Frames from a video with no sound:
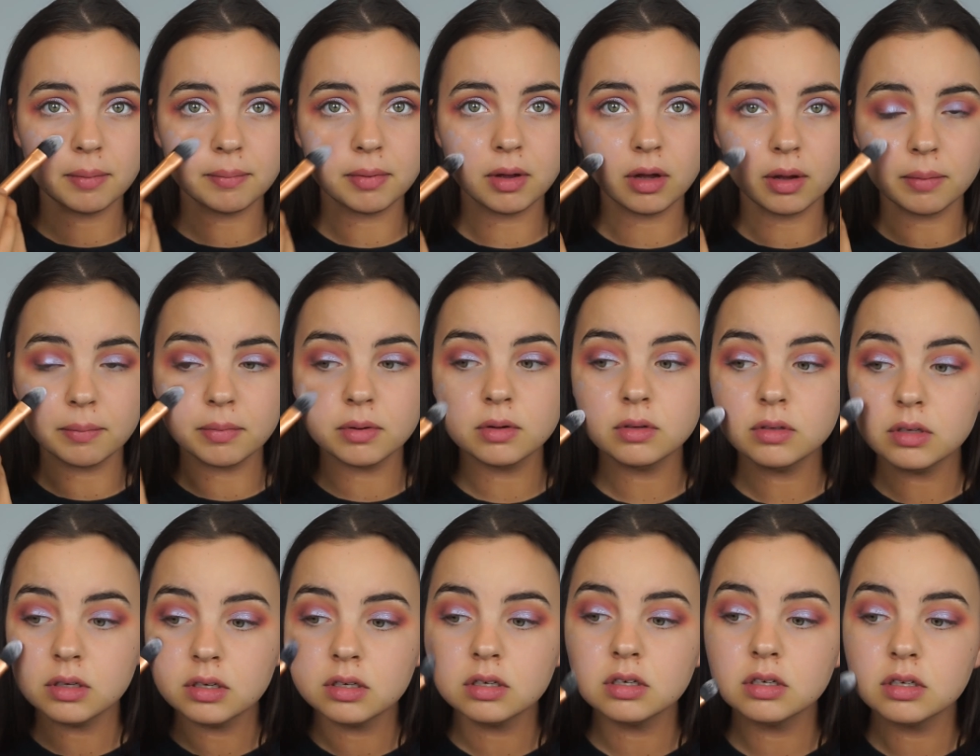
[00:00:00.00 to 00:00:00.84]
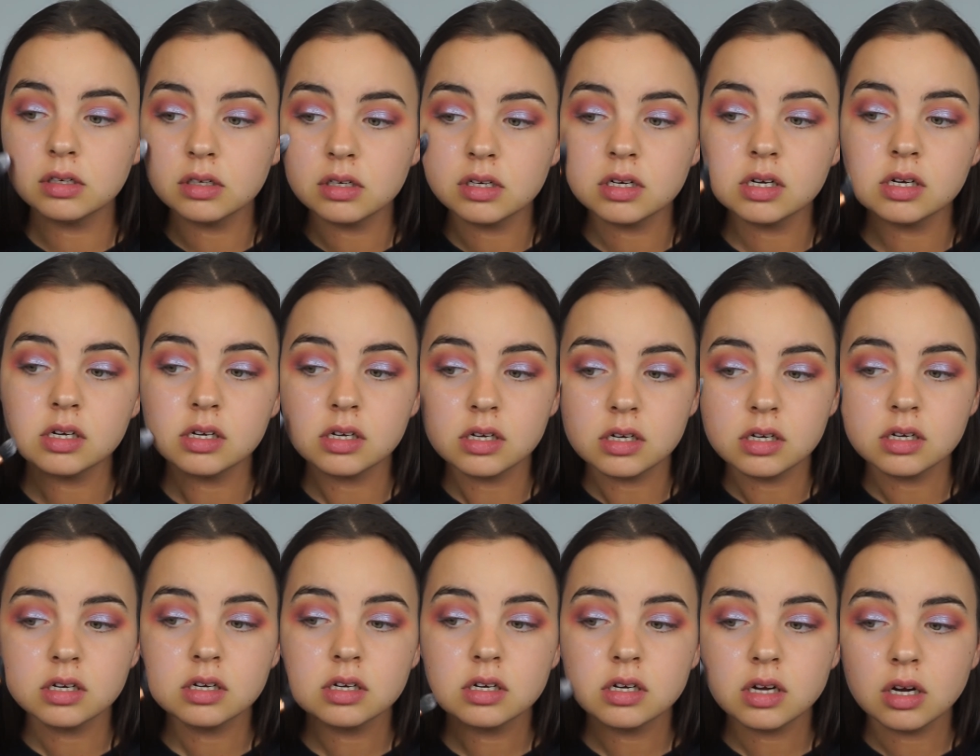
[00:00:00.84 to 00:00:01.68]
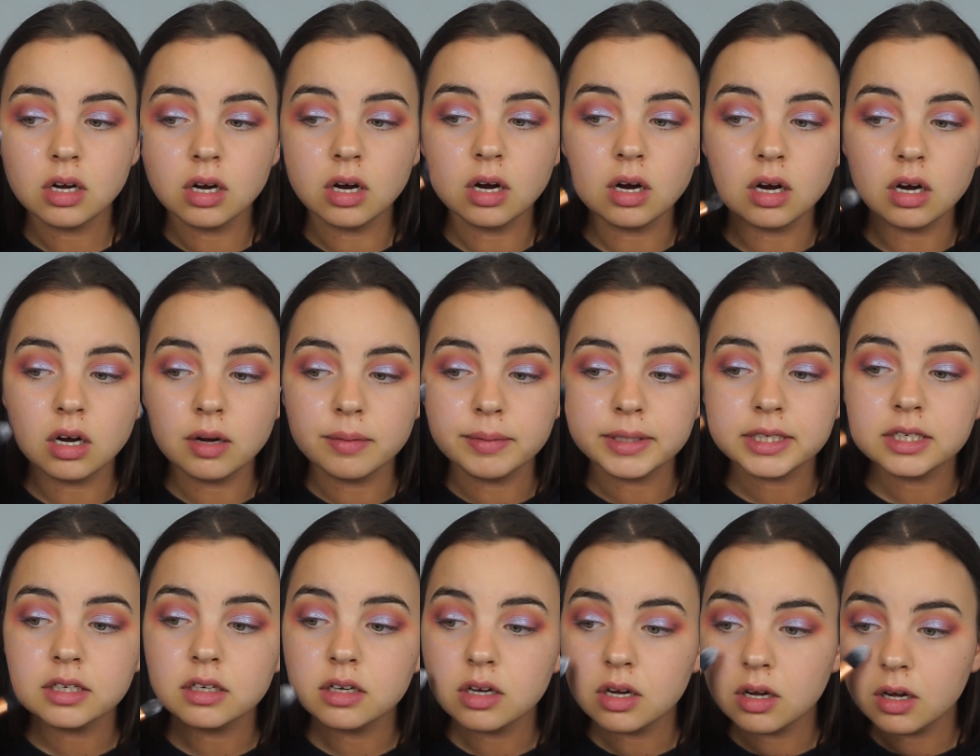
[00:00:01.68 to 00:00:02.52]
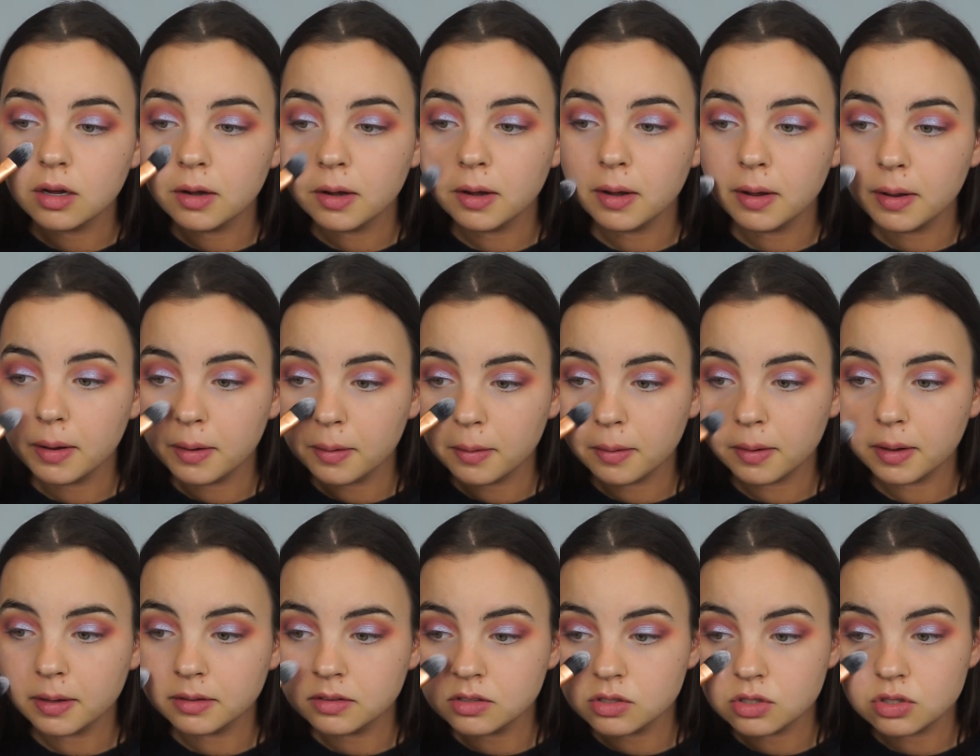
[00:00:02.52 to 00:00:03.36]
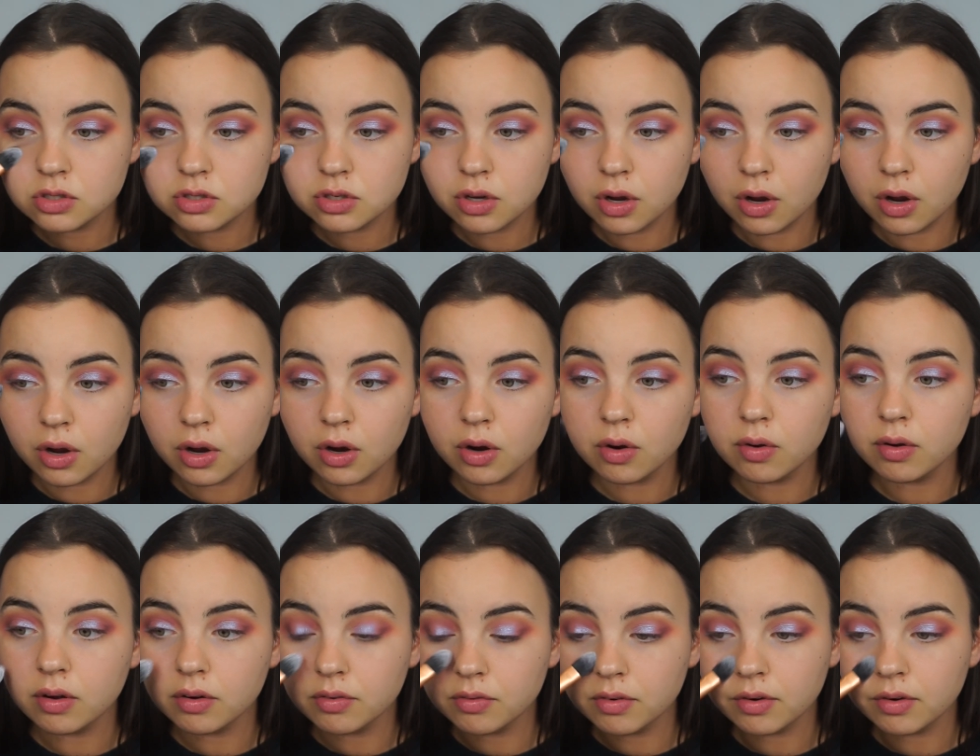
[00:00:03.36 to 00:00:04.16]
up purple? Oh my God, it's so